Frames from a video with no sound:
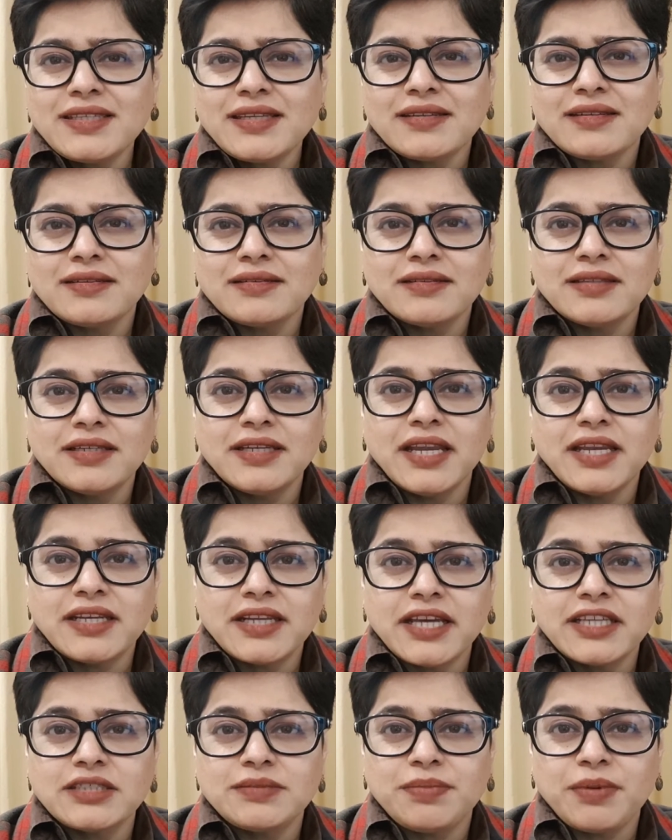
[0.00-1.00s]
it. The data
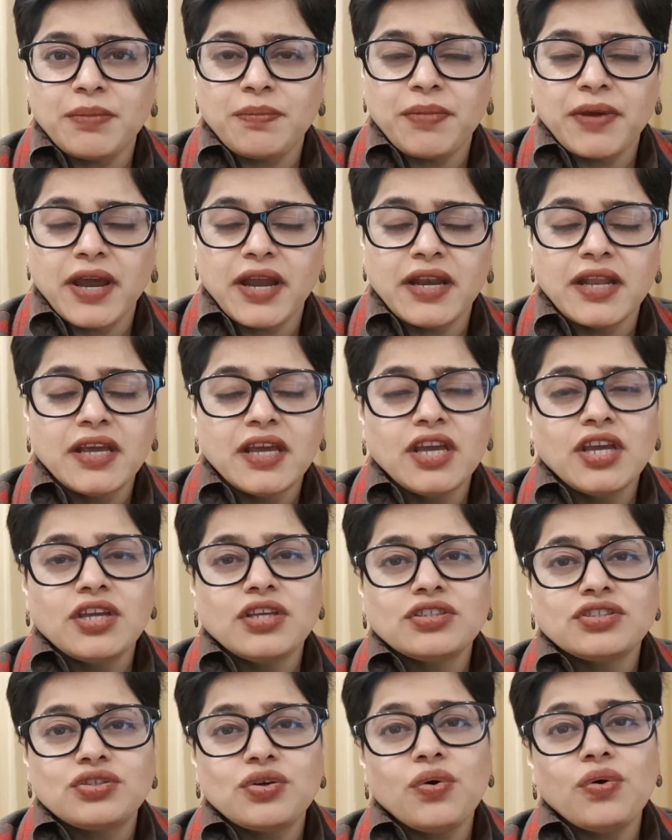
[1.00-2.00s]
is prepared.
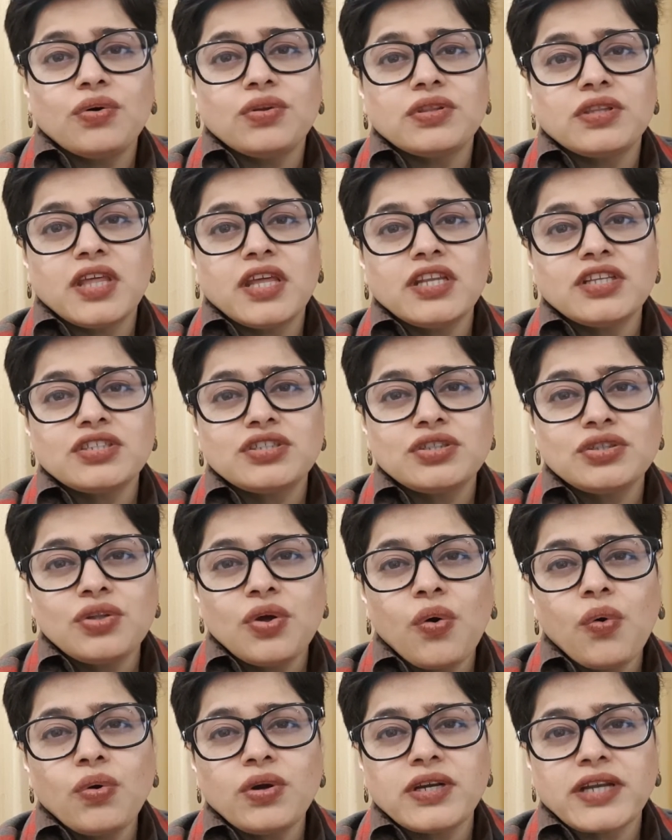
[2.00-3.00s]
So there is
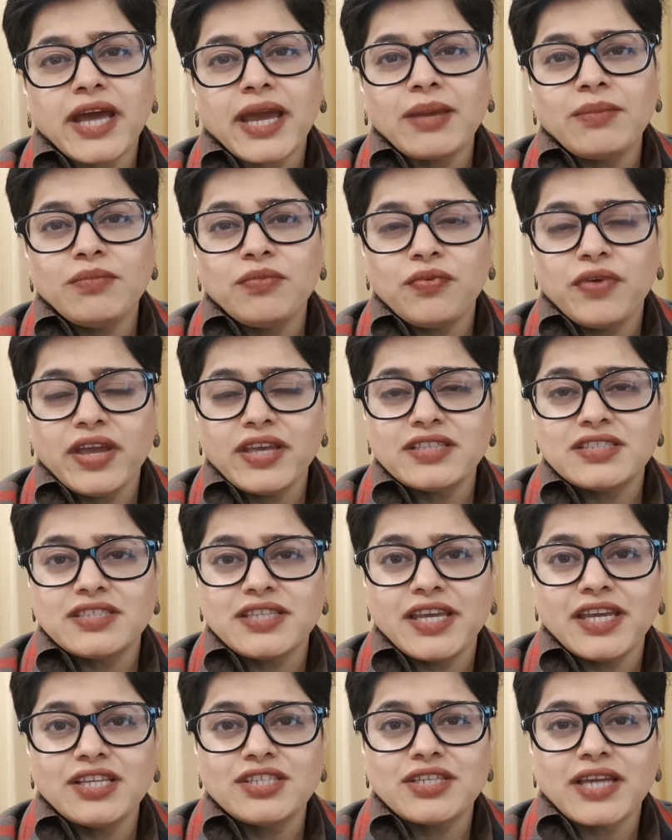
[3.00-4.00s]
no time
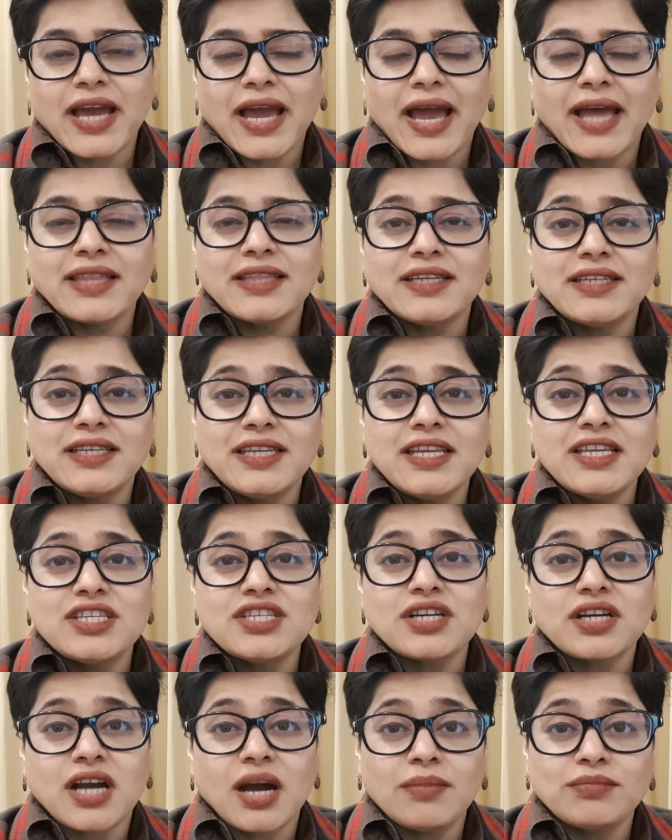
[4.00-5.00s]
wastage, and the
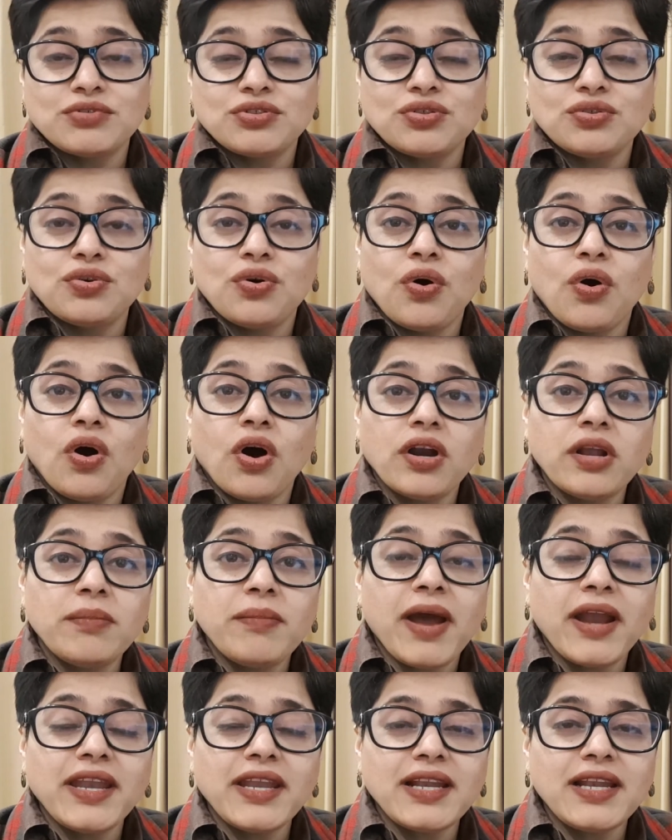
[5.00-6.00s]
teacher comes to know
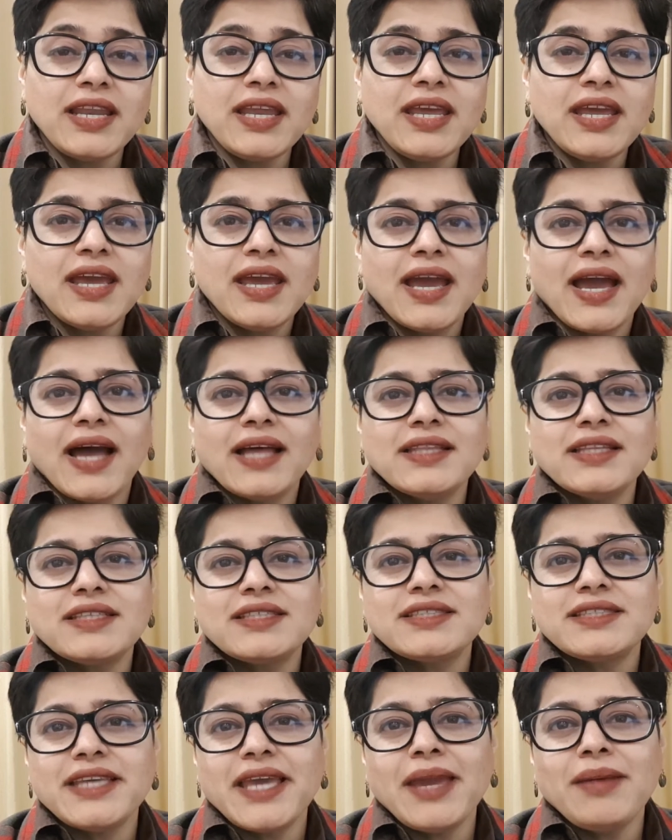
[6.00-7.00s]
automatically, and the
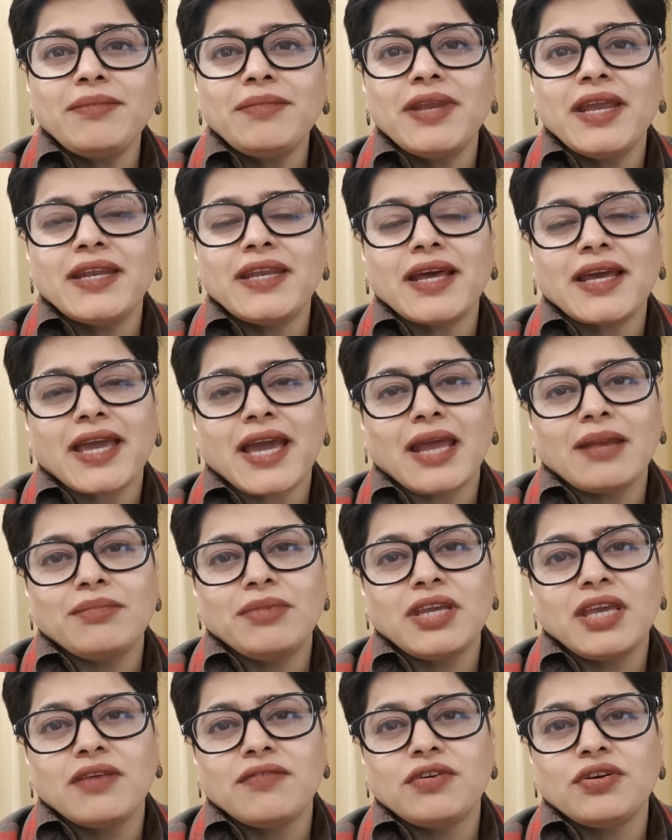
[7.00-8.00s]
same data can be
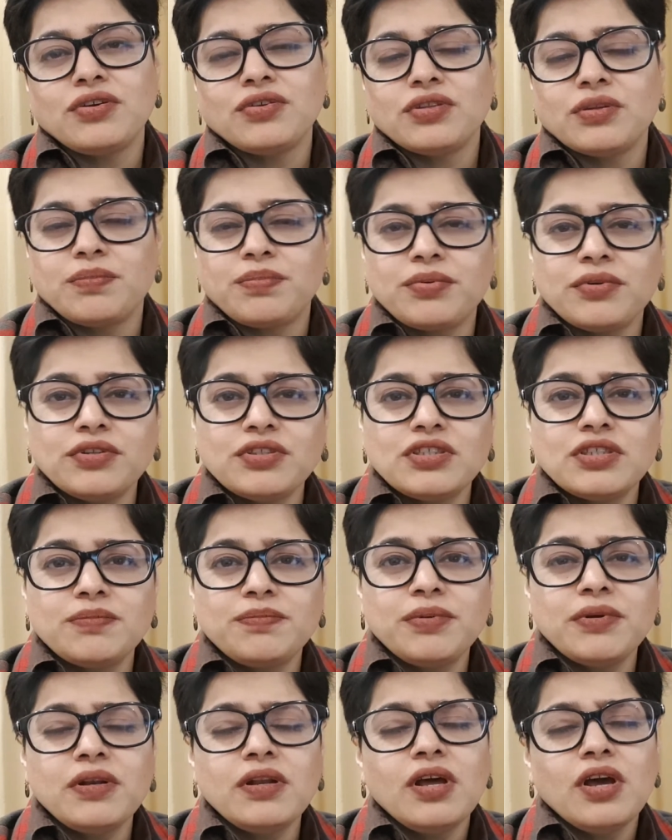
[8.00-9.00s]
given to the
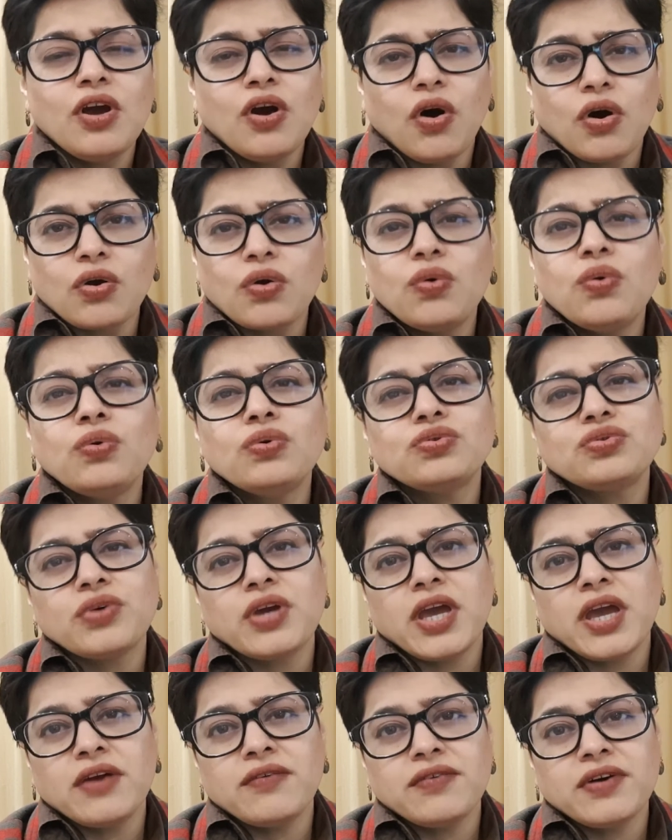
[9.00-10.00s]
principal or
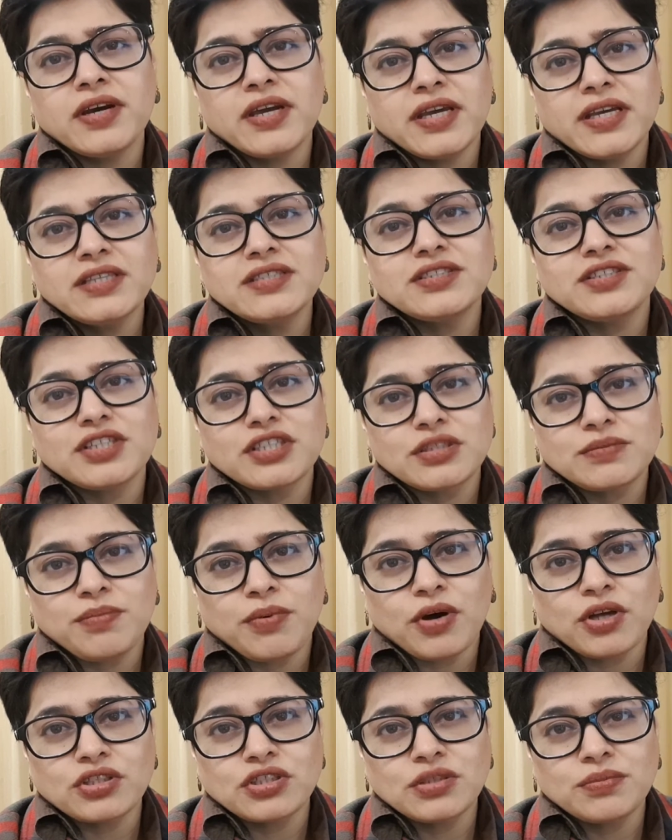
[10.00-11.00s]
whosoever is
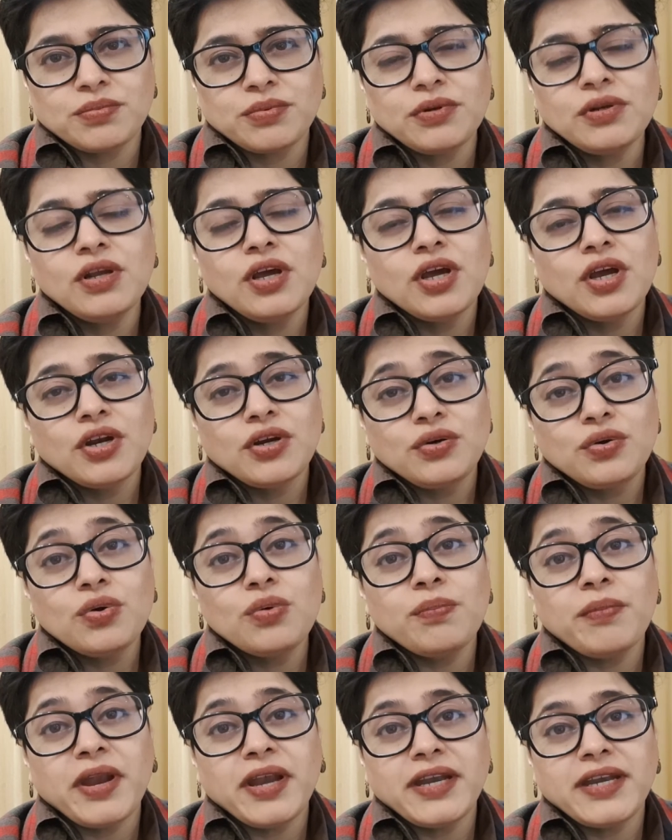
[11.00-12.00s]
responsible to
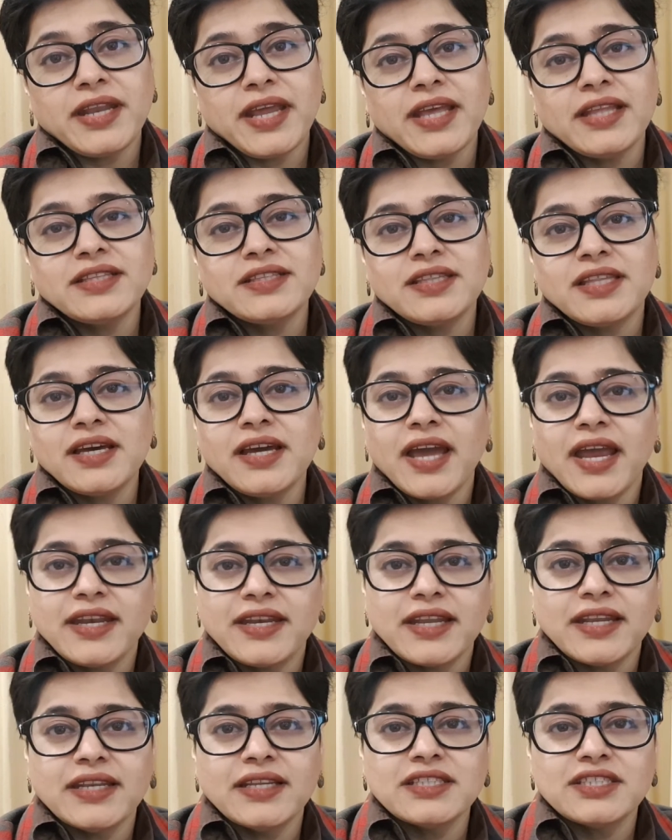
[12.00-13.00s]
maintain the
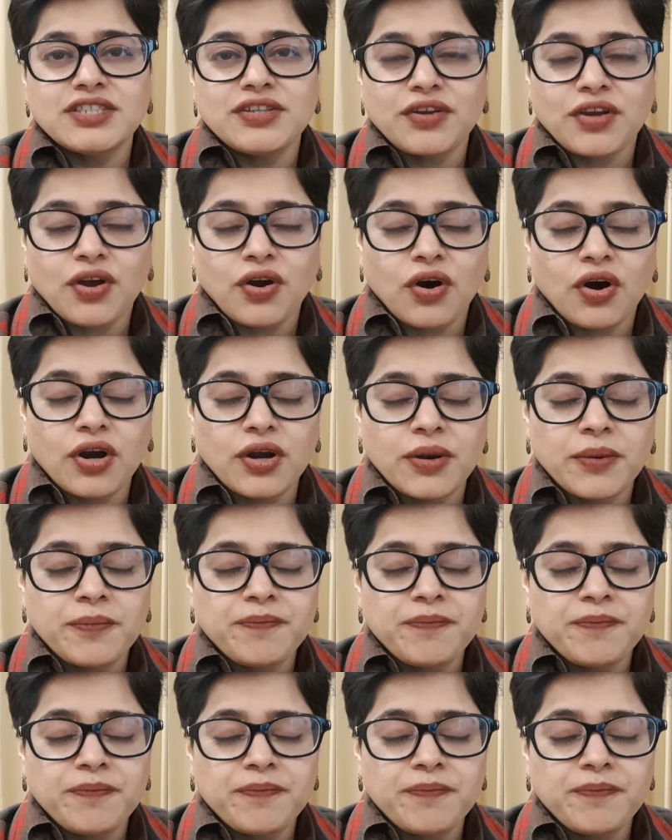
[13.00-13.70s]
attendance record.